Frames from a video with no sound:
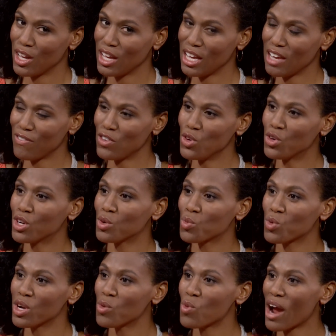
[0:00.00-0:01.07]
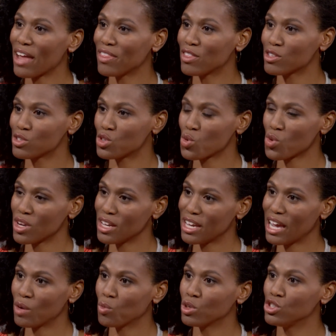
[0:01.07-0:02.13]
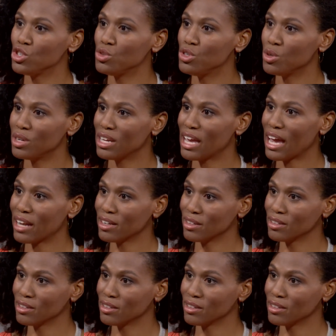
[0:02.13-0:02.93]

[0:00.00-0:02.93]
if you could rewrite the story again, would you do it again?